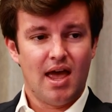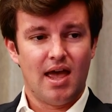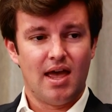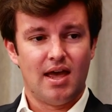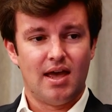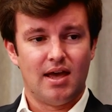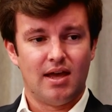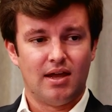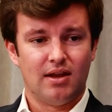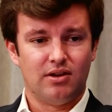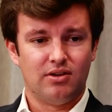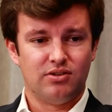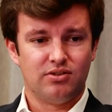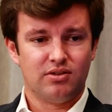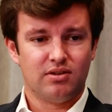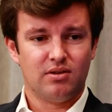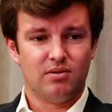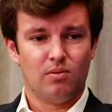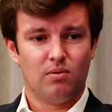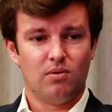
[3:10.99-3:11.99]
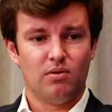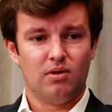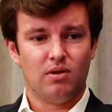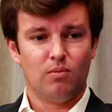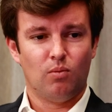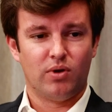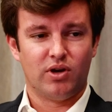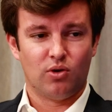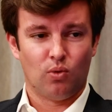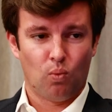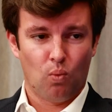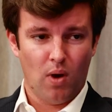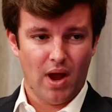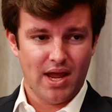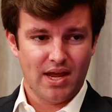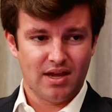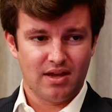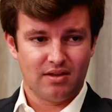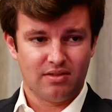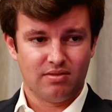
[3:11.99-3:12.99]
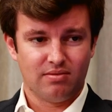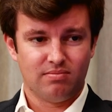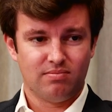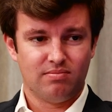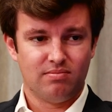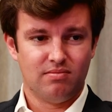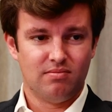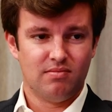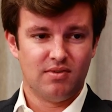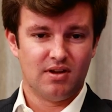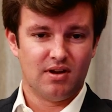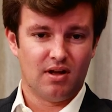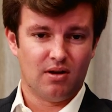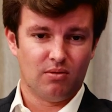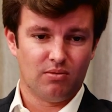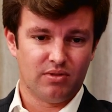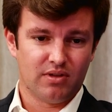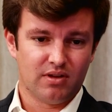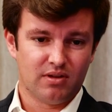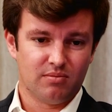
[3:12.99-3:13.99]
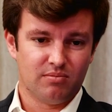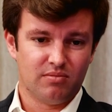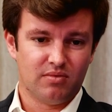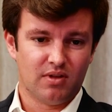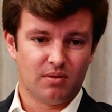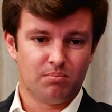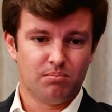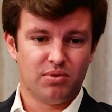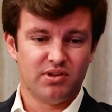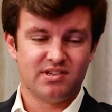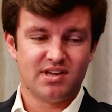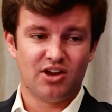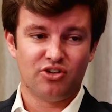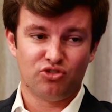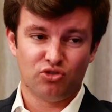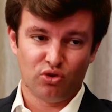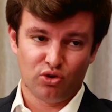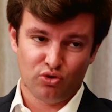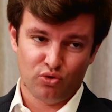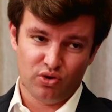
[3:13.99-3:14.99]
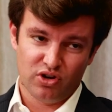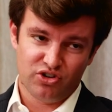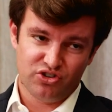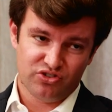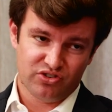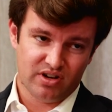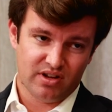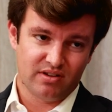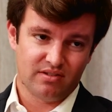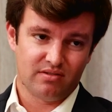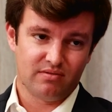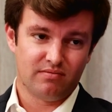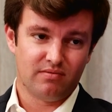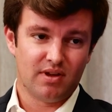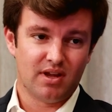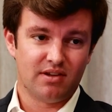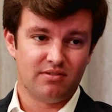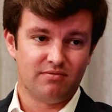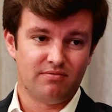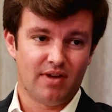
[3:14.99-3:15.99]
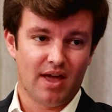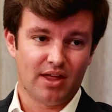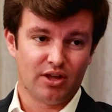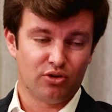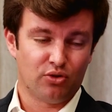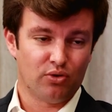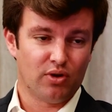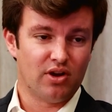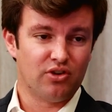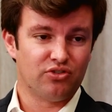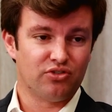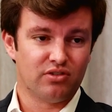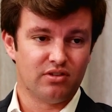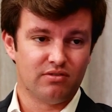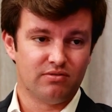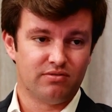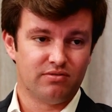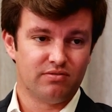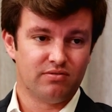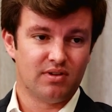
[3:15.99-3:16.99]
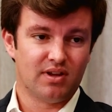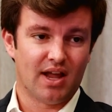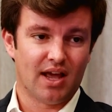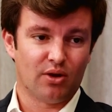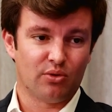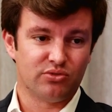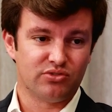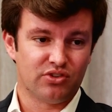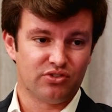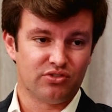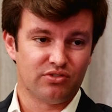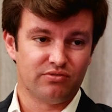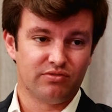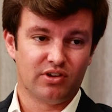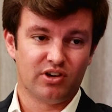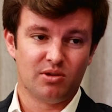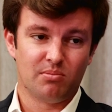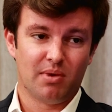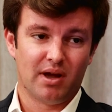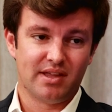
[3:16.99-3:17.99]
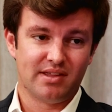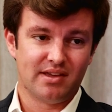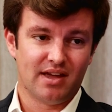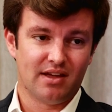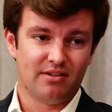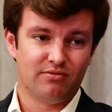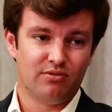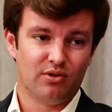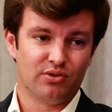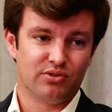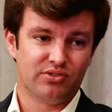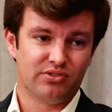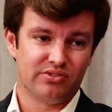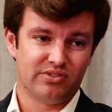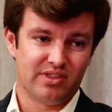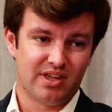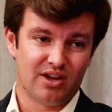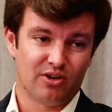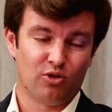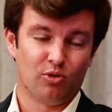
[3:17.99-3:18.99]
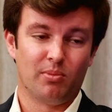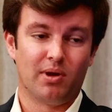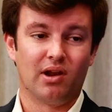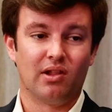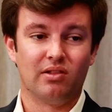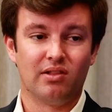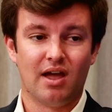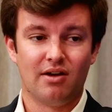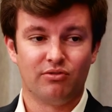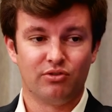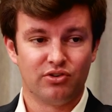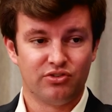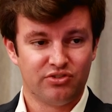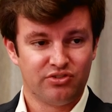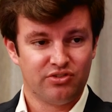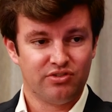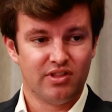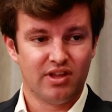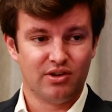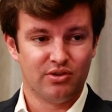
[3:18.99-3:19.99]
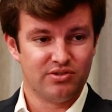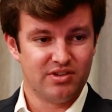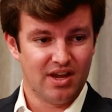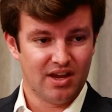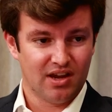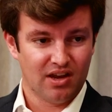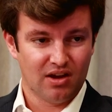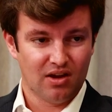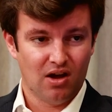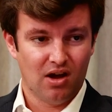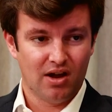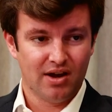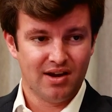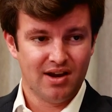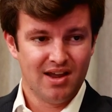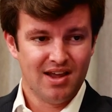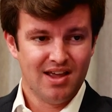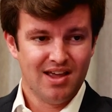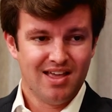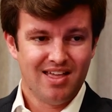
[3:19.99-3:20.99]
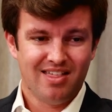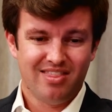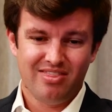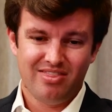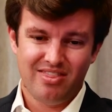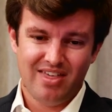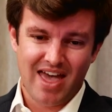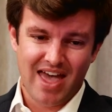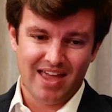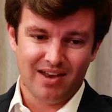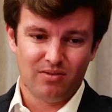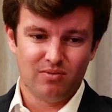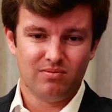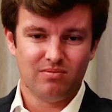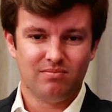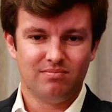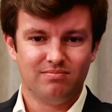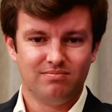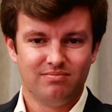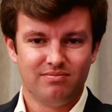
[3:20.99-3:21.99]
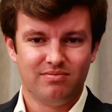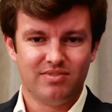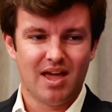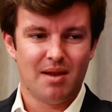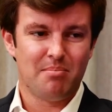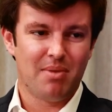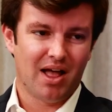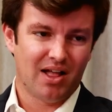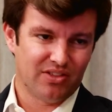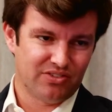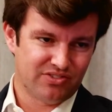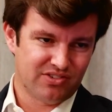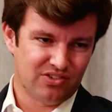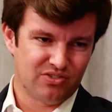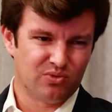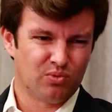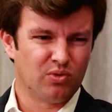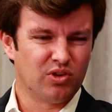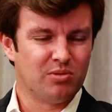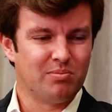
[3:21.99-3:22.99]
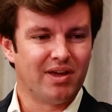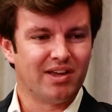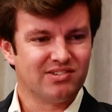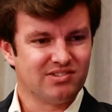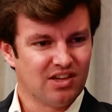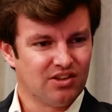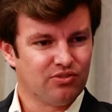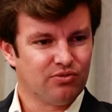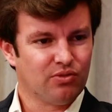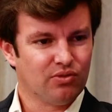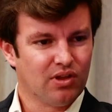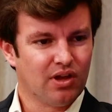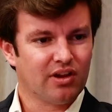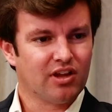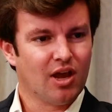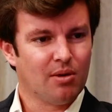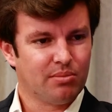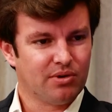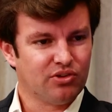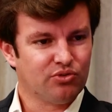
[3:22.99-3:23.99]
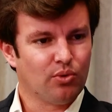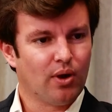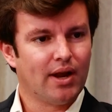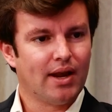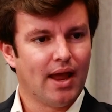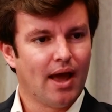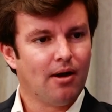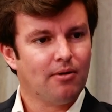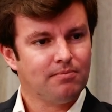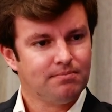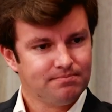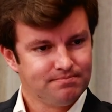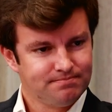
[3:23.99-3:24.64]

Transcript: And when you're weighing, you know, the, the potential accretion and, and value creation of an acquisition funded by debt versus the incremental leverage that you're taking on, that, that balance doesn't really make sense for a lot of companies right now.